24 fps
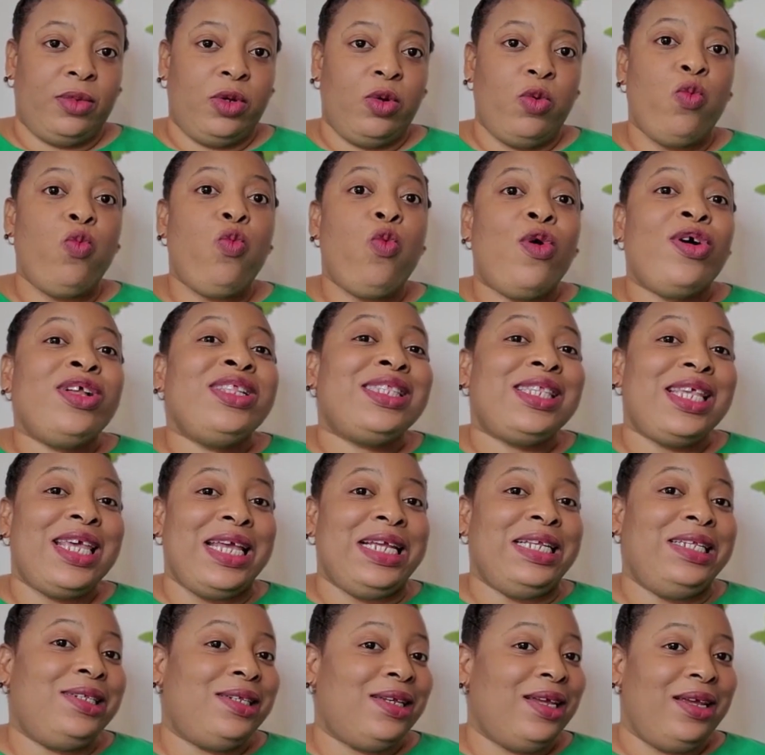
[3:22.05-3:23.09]
once a
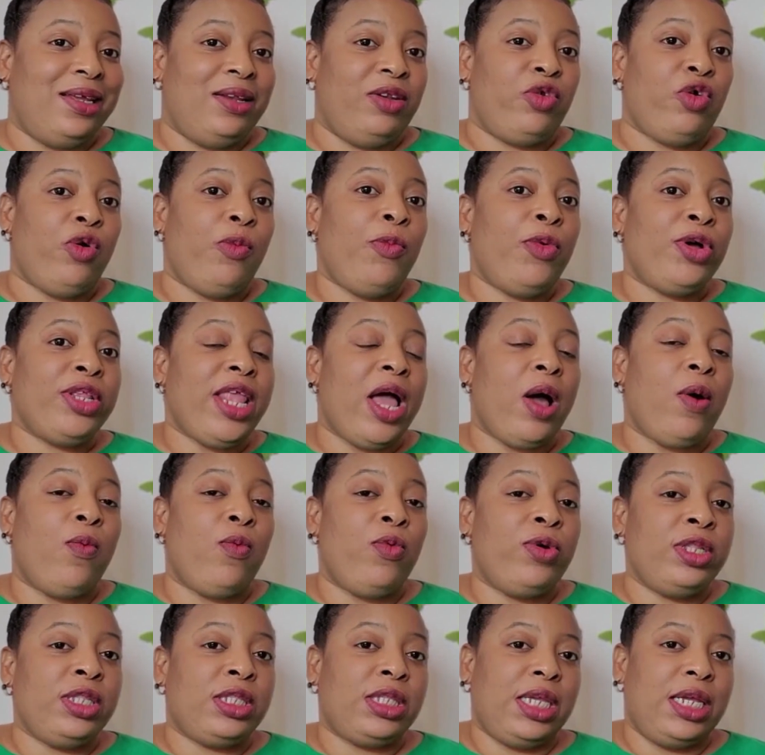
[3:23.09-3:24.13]
day, no more than
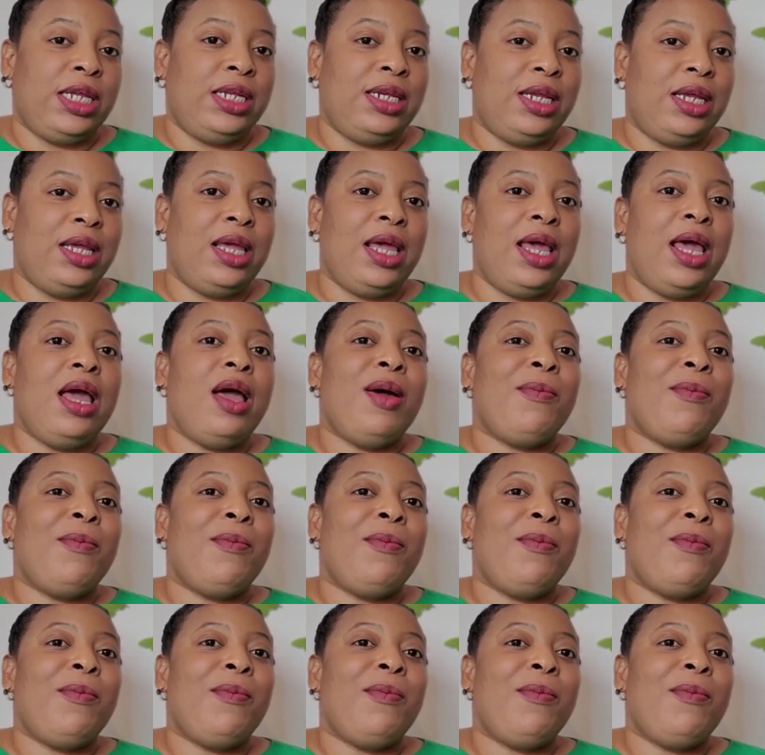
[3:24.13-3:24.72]
once a day,